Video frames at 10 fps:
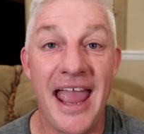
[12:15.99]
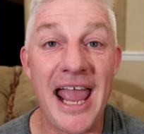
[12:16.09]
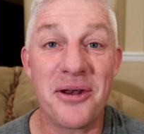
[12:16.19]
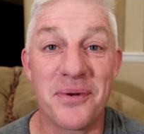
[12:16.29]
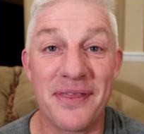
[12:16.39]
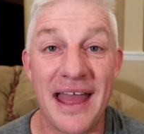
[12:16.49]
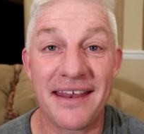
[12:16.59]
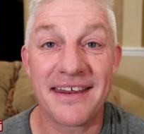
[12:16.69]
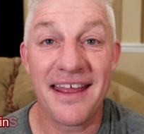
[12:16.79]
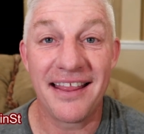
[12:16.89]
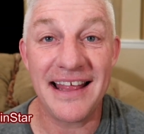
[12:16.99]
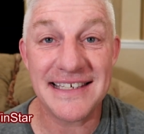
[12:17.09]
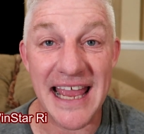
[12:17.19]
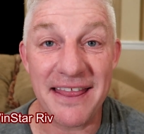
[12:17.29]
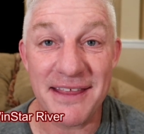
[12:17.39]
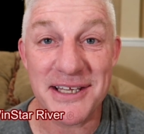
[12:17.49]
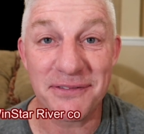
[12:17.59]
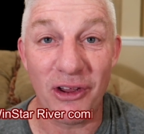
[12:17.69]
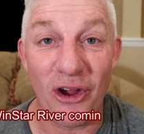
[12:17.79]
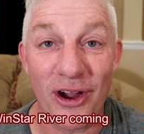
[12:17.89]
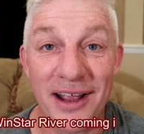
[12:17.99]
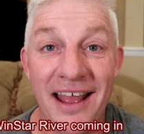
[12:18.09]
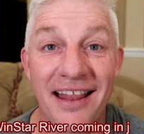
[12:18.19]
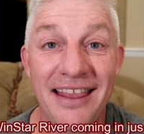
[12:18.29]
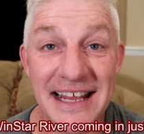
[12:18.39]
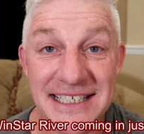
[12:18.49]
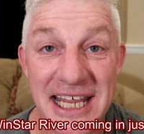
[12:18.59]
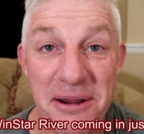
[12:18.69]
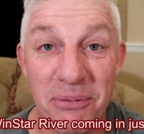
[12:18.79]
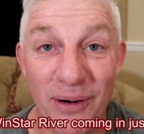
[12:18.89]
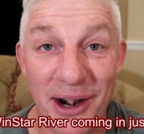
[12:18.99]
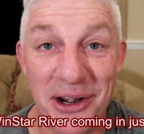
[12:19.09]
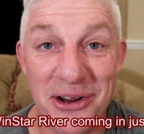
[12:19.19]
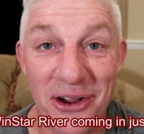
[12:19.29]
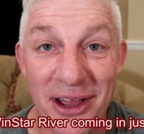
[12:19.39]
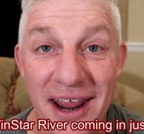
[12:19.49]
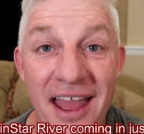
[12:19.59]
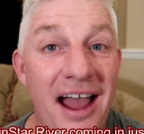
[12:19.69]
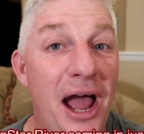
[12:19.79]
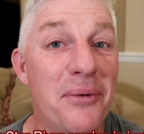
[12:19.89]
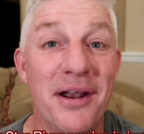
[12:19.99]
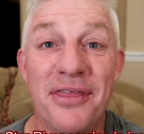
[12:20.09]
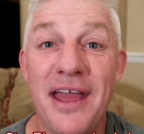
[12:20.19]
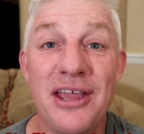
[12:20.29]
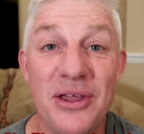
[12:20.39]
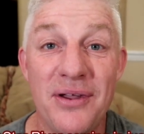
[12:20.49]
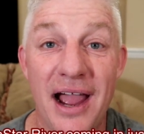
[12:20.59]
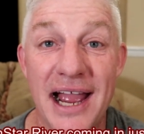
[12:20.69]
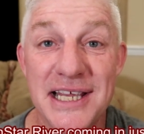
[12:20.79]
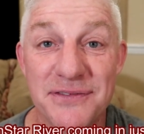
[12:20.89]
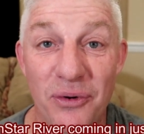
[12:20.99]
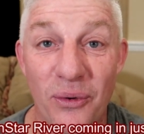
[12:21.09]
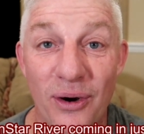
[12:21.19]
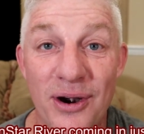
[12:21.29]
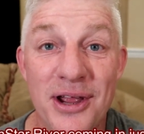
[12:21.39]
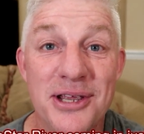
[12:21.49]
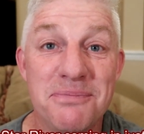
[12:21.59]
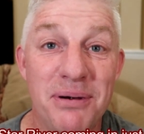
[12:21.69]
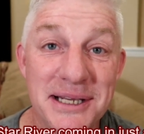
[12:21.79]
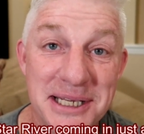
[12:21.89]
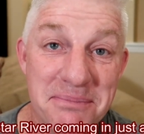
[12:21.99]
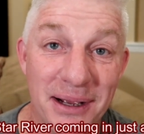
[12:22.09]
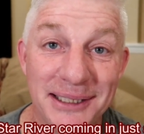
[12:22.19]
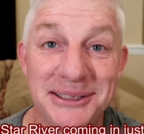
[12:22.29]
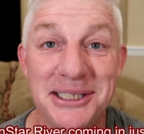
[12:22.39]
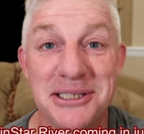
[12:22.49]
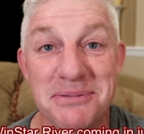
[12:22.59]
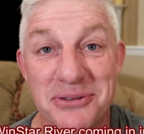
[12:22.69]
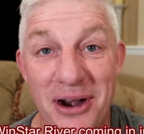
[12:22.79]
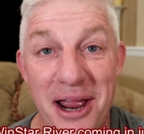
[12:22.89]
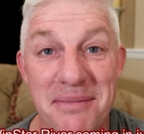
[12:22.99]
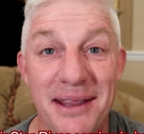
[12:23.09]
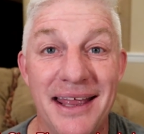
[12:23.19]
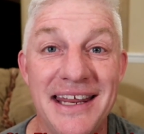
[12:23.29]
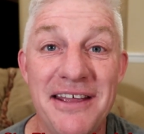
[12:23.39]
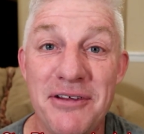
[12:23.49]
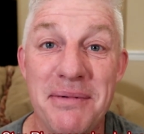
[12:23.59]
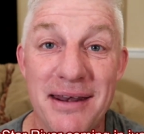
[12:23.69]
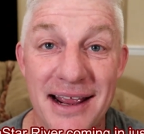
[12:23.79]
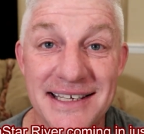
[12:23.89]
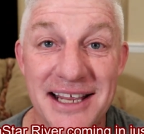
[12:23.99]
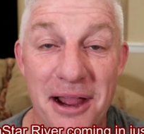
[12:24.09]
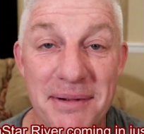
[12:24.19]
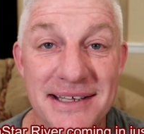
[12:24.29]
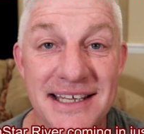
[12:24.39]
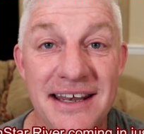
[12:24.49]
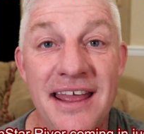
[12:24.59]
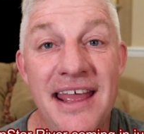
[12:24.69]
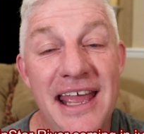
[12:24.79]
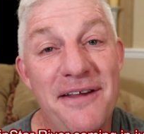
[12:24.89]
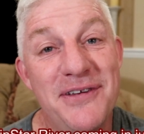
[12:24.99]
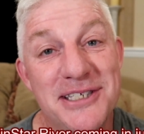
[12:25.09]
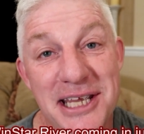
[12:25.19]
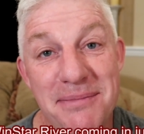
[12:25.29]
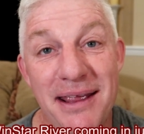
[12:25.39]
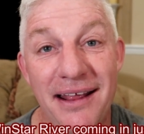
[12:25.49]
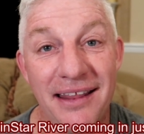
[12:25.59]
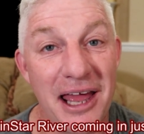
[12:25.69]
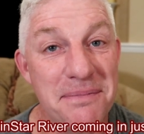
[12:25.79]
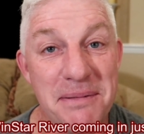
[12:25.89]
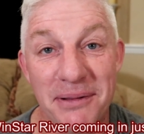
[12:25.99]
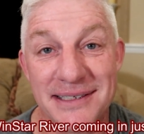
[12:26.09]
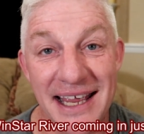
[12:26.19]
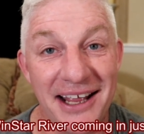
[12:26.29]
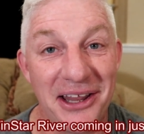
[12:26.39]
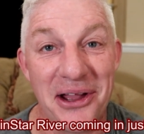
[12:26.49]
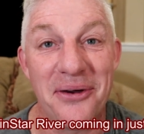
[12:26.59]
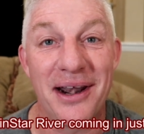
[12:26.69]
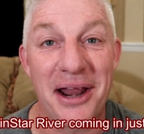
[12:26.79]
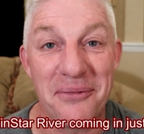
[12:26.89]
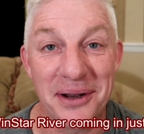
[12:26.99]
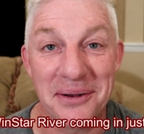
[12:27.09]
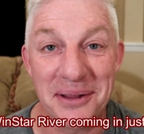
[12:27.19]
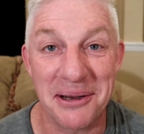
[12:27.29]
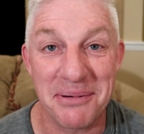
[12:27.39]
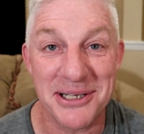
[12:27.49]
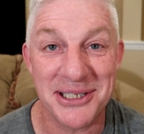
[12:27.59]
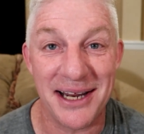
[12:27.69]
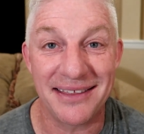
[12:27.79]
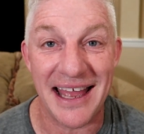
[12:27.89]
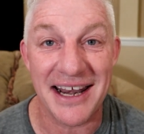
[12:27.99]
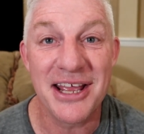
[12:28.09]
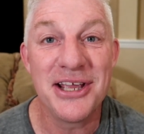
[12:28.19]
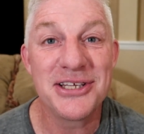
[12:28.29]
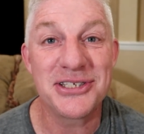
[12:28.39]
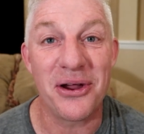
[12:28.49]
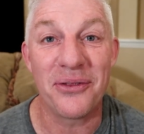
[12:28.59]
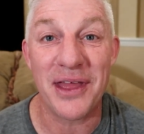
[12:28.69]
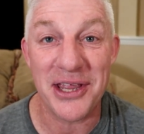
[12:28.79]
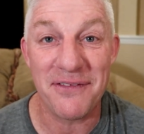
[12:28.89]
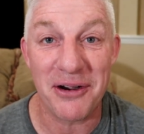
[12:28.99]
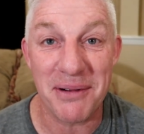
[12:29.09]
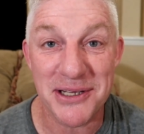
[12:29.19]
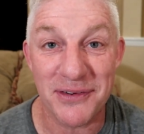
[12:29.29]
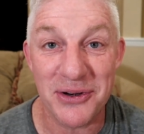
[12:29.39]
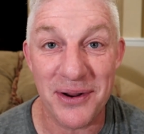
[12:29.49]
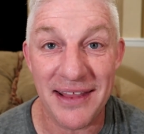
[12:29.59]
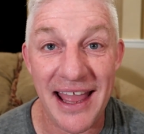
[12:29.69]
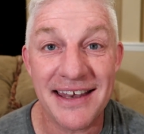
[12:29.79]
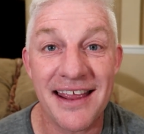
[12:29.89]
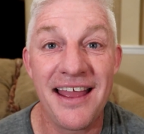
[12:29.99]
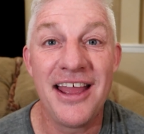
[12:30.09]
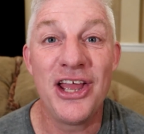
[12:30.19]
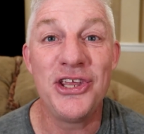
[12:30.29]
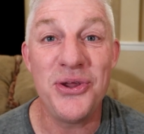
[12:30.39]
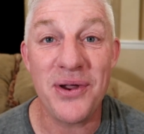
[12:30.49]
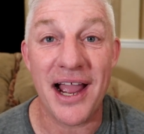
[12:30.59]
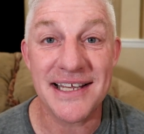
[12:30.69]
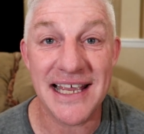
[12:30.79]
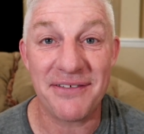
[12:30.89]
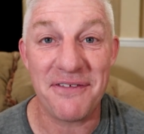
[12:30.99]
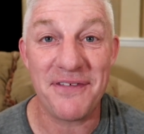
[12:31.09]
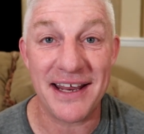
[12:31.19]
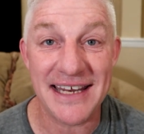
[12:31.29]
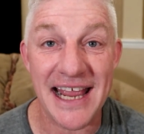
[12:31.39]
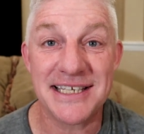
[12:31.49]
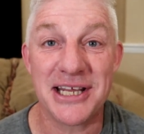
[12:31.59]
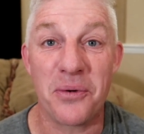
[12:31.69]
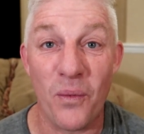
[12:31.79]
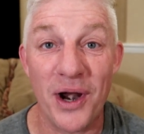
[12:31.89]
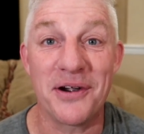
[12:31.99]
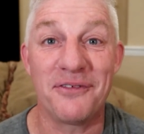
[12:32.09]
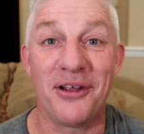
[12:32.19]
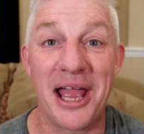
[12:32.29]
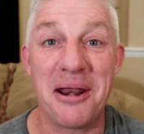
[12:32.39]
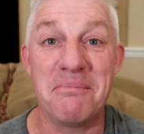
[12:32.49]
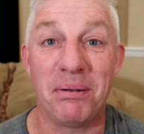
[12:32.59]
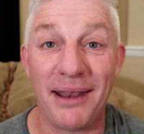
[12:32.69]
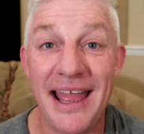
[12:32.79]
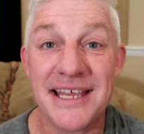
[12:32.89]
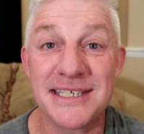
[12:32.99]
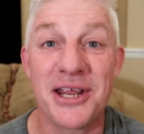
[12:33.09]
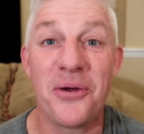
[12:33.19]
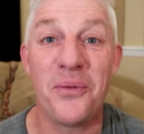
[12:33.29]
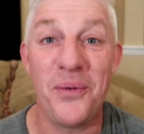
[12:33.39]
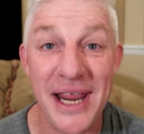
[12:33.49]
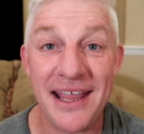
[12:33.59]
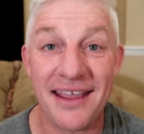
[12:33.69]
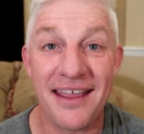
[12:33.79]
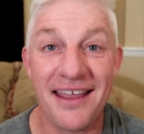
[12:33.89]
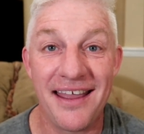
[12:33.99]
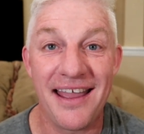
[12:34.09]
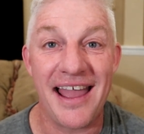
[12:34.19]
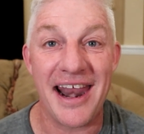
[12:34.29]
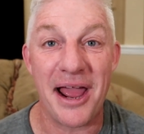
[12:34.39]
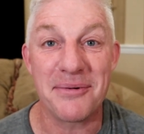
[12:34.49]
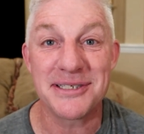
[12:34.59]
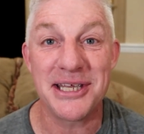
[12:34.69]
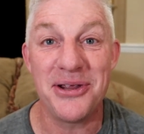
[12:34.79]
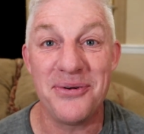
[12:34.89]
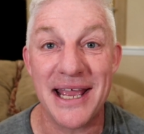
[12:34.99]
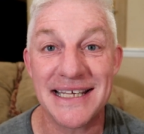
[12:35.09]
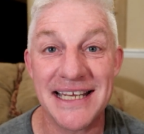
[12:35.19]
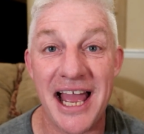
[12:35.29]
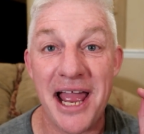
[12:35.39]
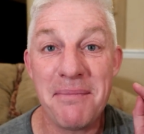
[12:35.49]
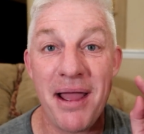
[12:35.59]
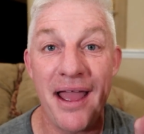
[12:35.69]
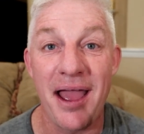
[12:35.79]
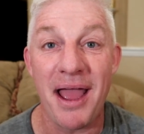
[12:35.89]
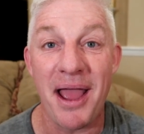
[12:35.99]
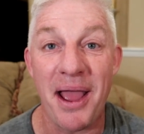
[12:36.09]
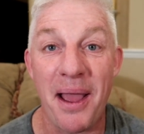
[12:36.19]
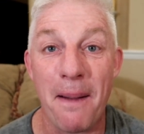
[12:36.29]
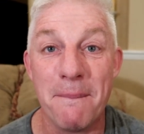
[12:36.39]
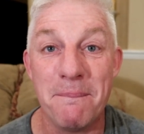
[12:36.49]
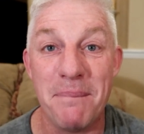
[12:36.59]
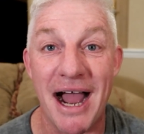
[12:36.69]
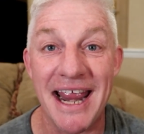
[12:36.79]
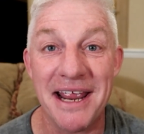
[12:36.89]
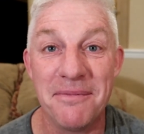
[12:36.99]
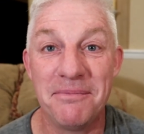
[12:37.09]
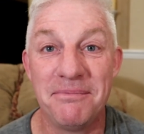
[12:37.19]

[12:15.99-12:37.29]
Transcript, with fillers: And with that, let's end this vlog. Let's keep running good. I want to thank you guys for pressing buttons and subscribing and giving me nice comments. And if you see me, a lot of people say hello, and I really, really appreciate that. So thank you very much for doing that. You guys have a fantastic, wonderful, and blessed week, and I will see you next time. Bye.